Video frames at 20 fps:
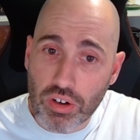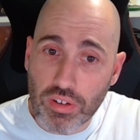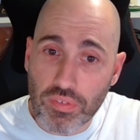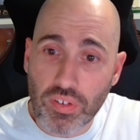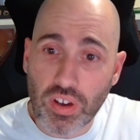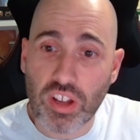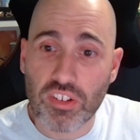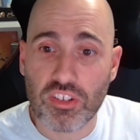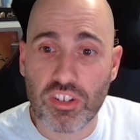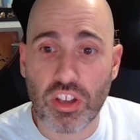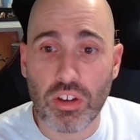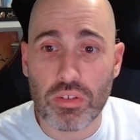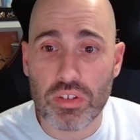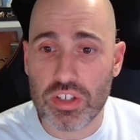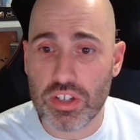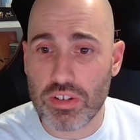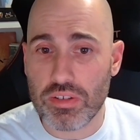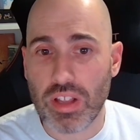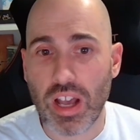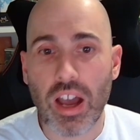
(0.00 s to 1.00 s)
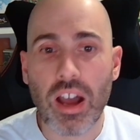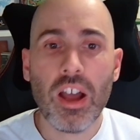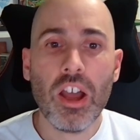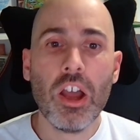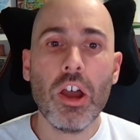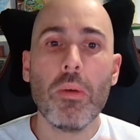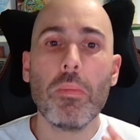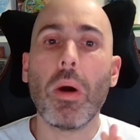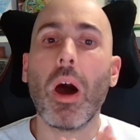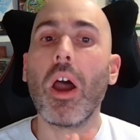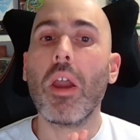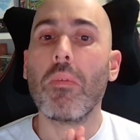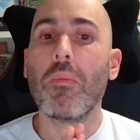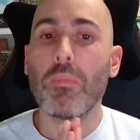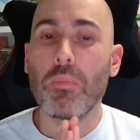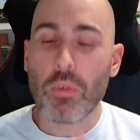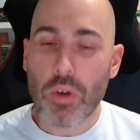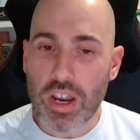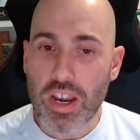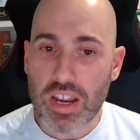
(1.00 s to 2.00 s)
for us to go and do that. But I'm
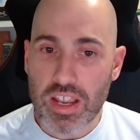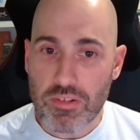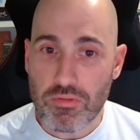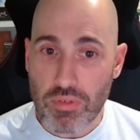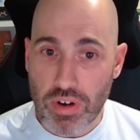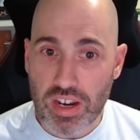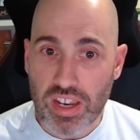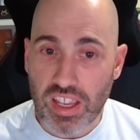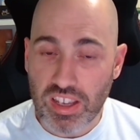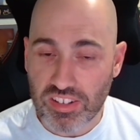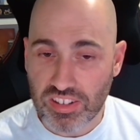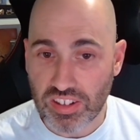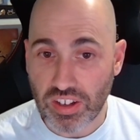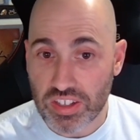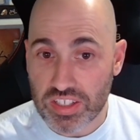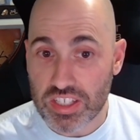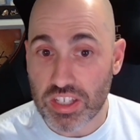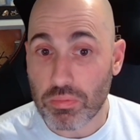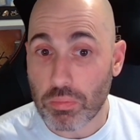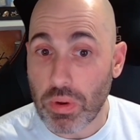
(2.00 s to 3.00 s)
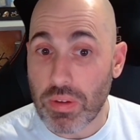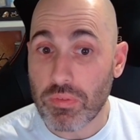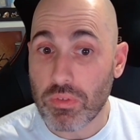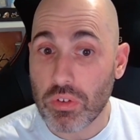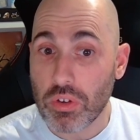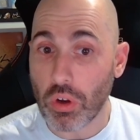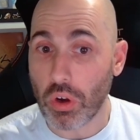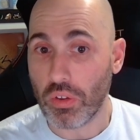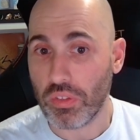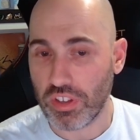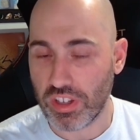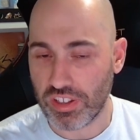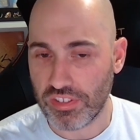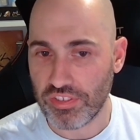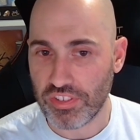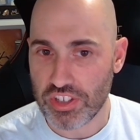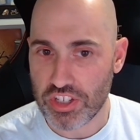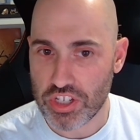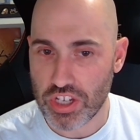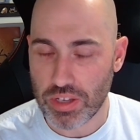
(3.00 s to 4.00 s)
really, really excited we've got this for
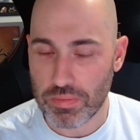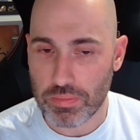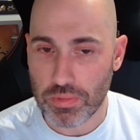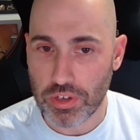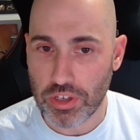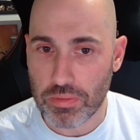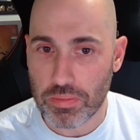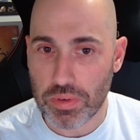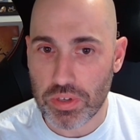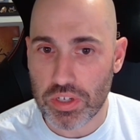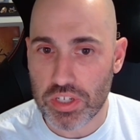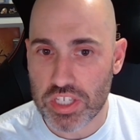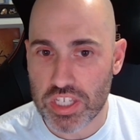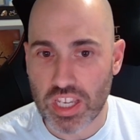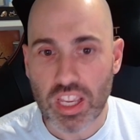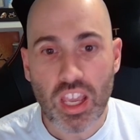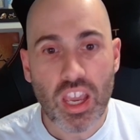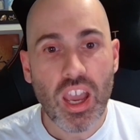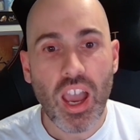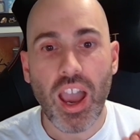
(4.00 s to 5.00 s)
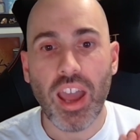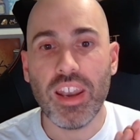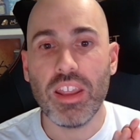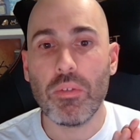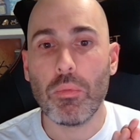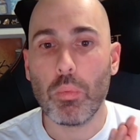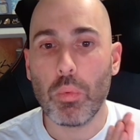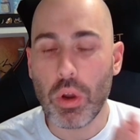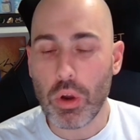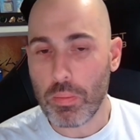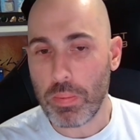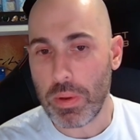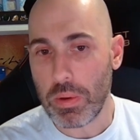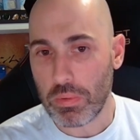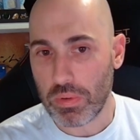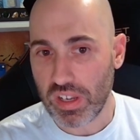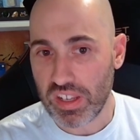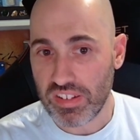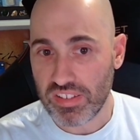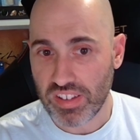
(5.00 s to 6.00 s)
the Shenmue community, and it will be
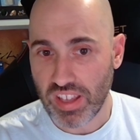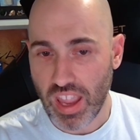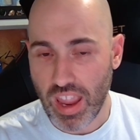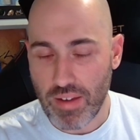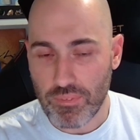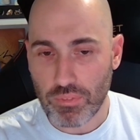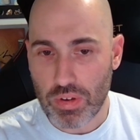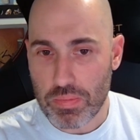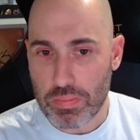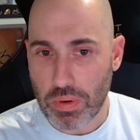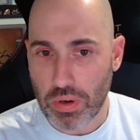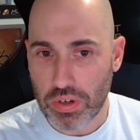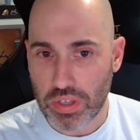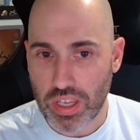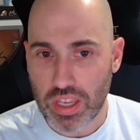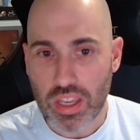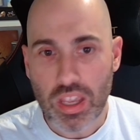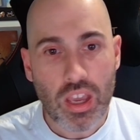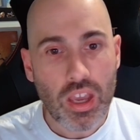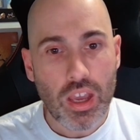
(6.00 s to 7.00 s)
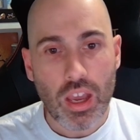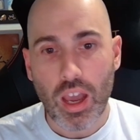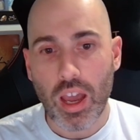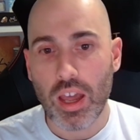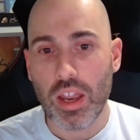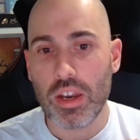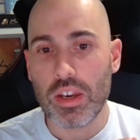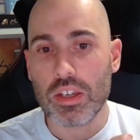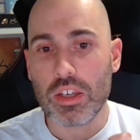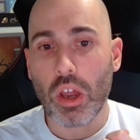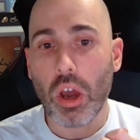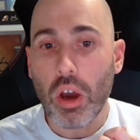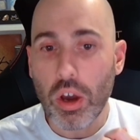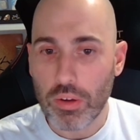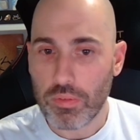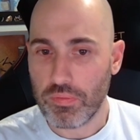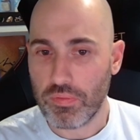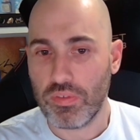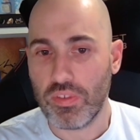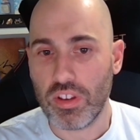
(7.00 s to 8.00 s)
released to everybody, and
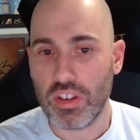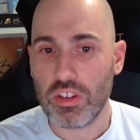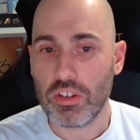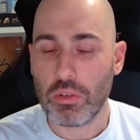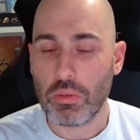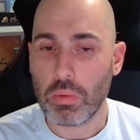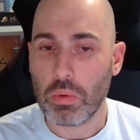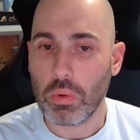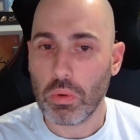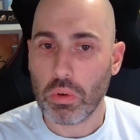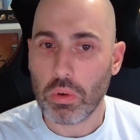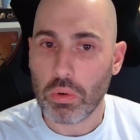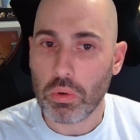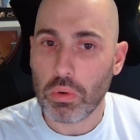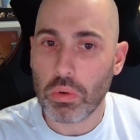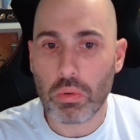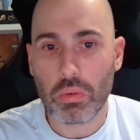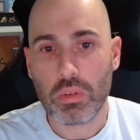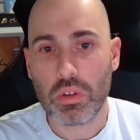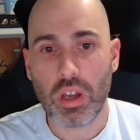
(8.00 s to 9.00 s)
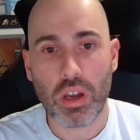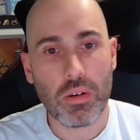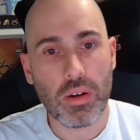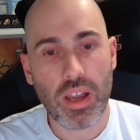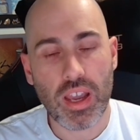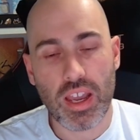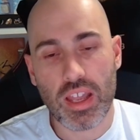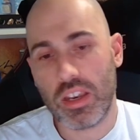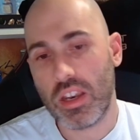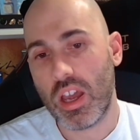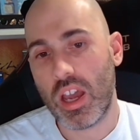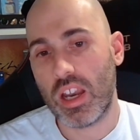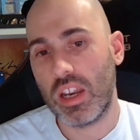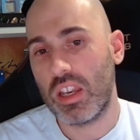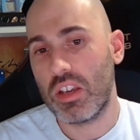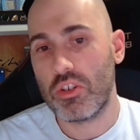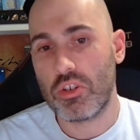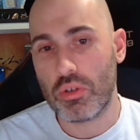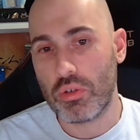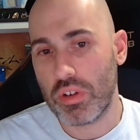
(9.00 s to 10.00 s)
hopefully you will all go ahead and
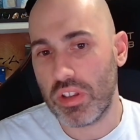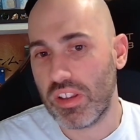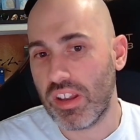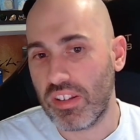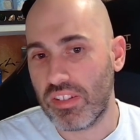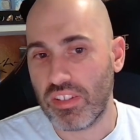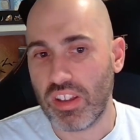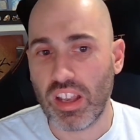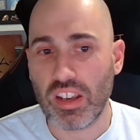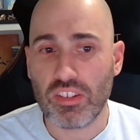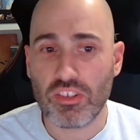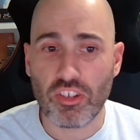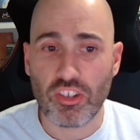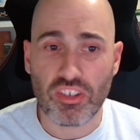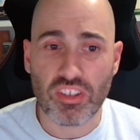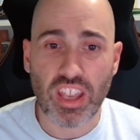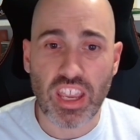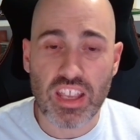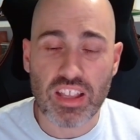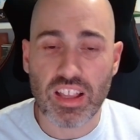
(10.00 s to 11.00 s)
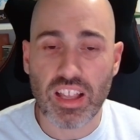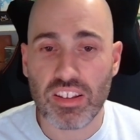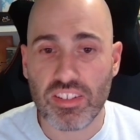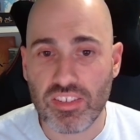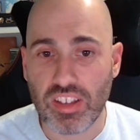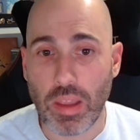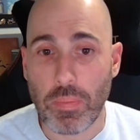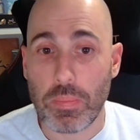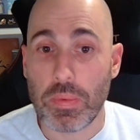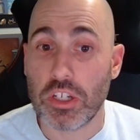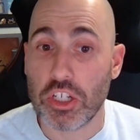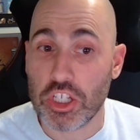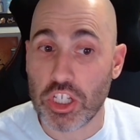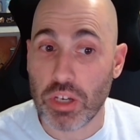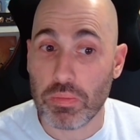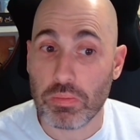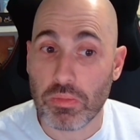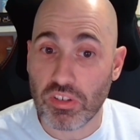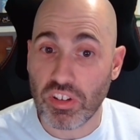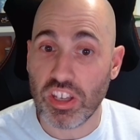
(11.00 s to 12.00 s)
enjoy this and just take that step into
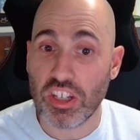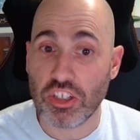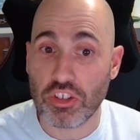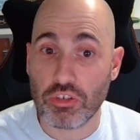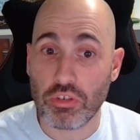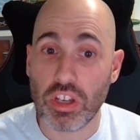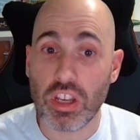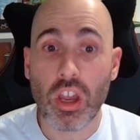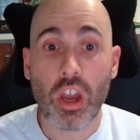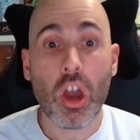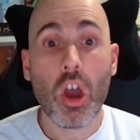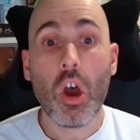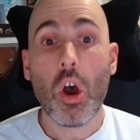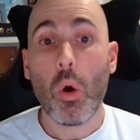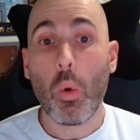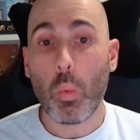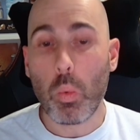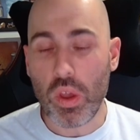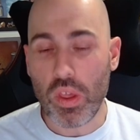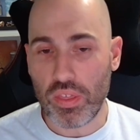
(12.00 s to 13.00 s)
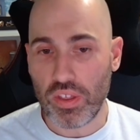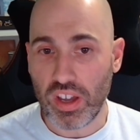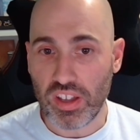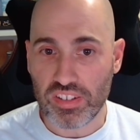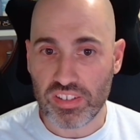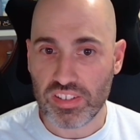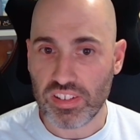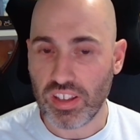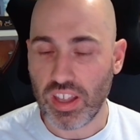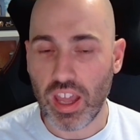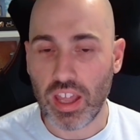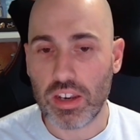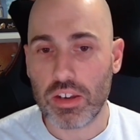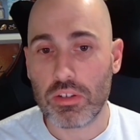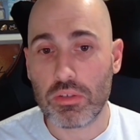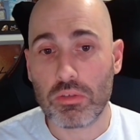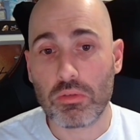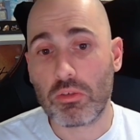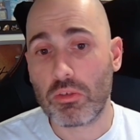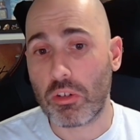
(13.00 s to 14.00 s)
Shenmue's history with us and
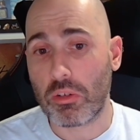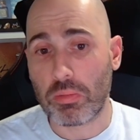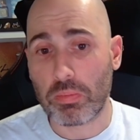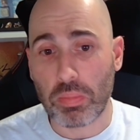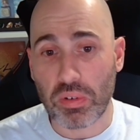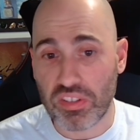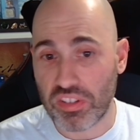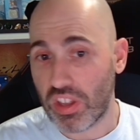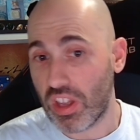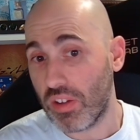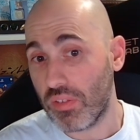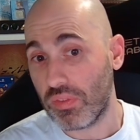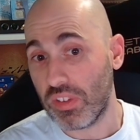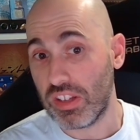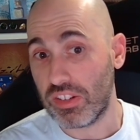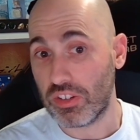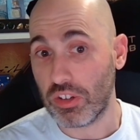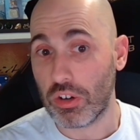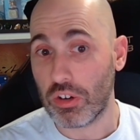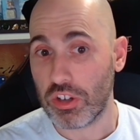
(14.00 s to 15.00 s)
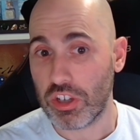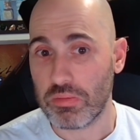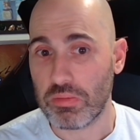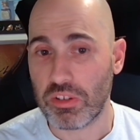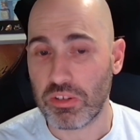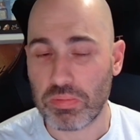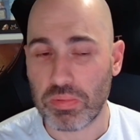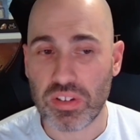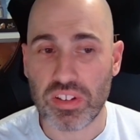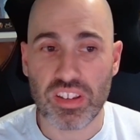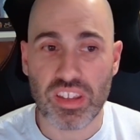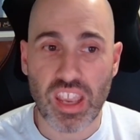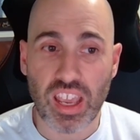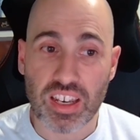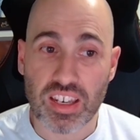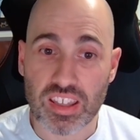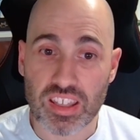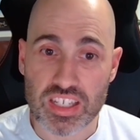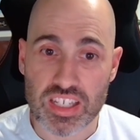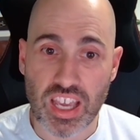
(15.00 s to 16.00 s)
just preserve these documents, because at the end
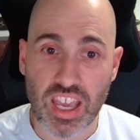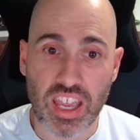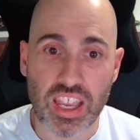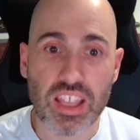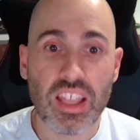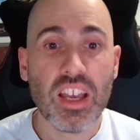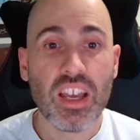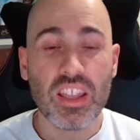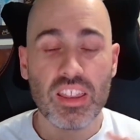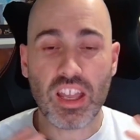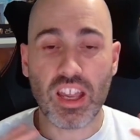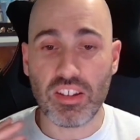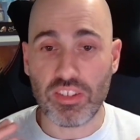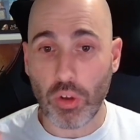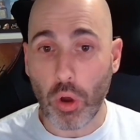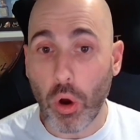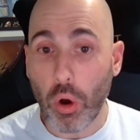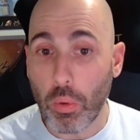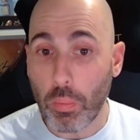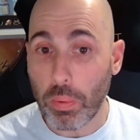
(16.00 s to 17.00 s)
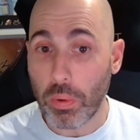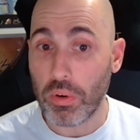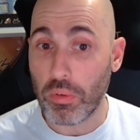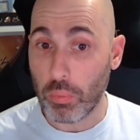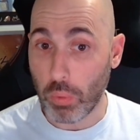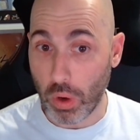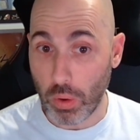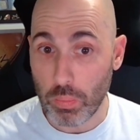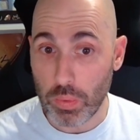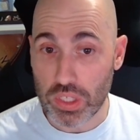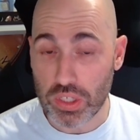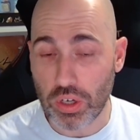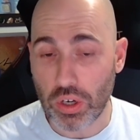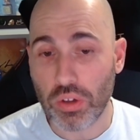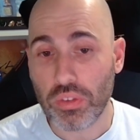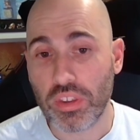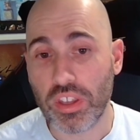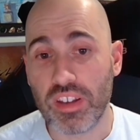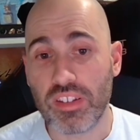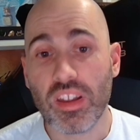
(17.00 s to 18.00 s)
of the day, that's the whole point of why we
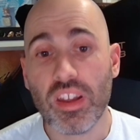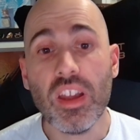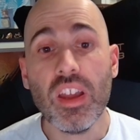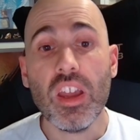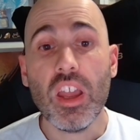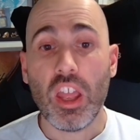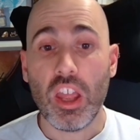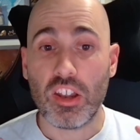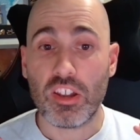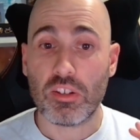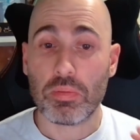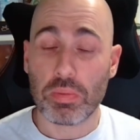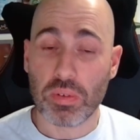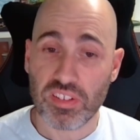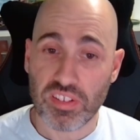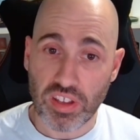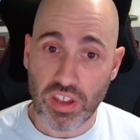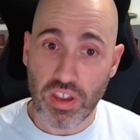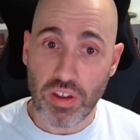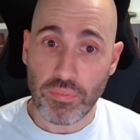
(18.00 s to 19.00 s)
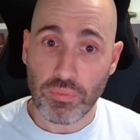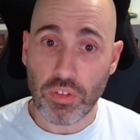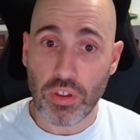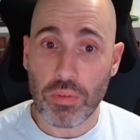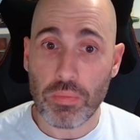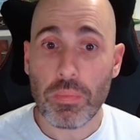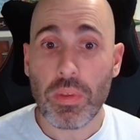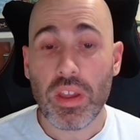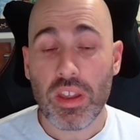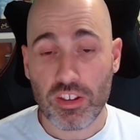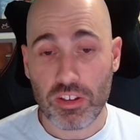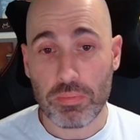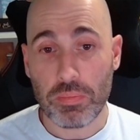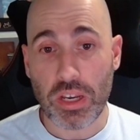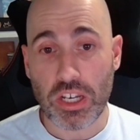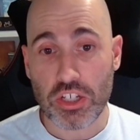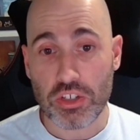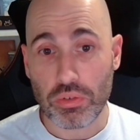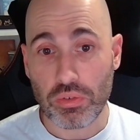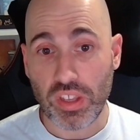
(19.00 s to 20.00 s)
got these, is to preserve them, to make
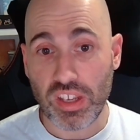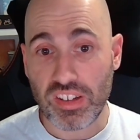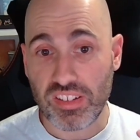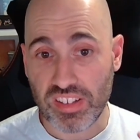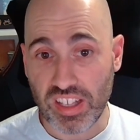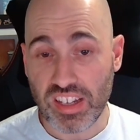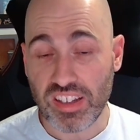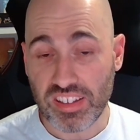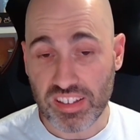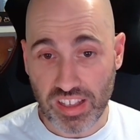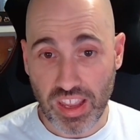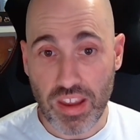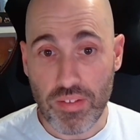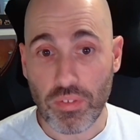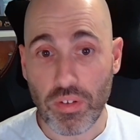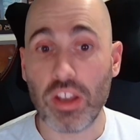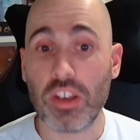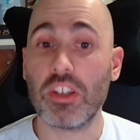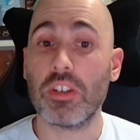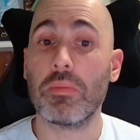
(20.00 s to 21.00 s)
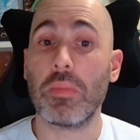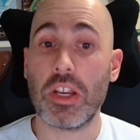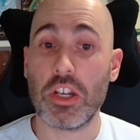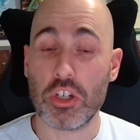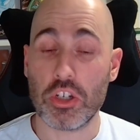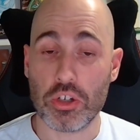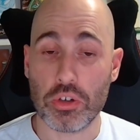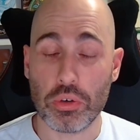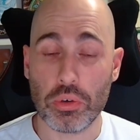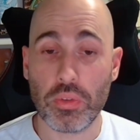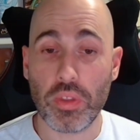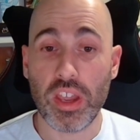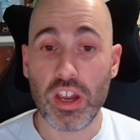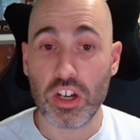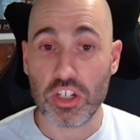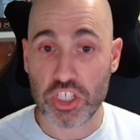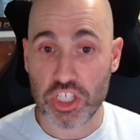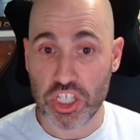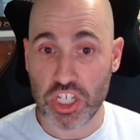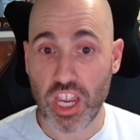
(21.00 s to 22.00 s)
sure they stay safe, and to make sure they are
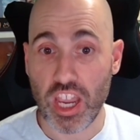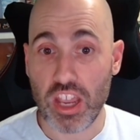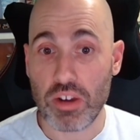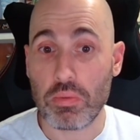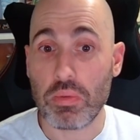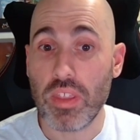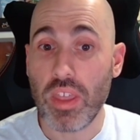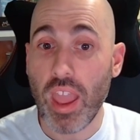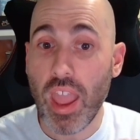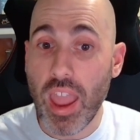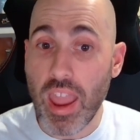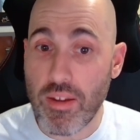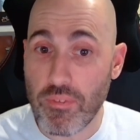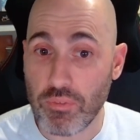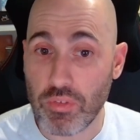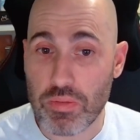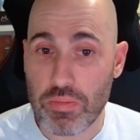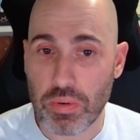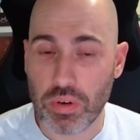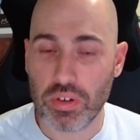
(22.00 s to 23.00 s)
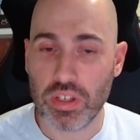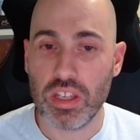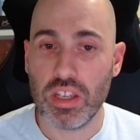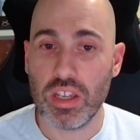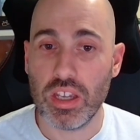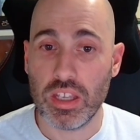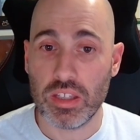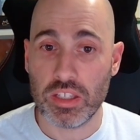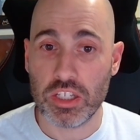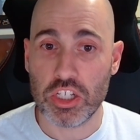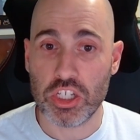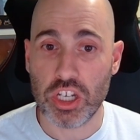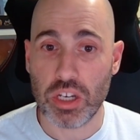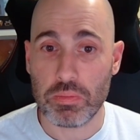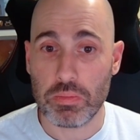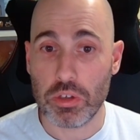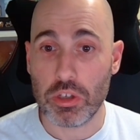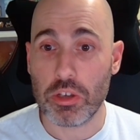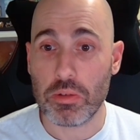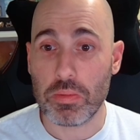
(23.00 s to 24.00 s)
shared with everybody in the
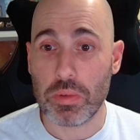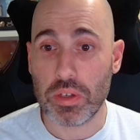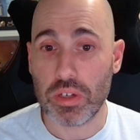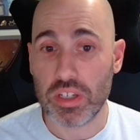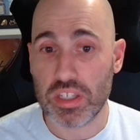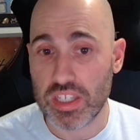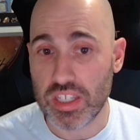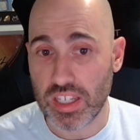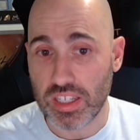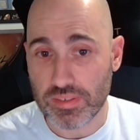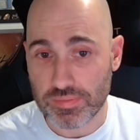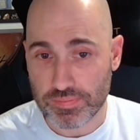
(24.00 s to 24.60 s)
Shenmue community.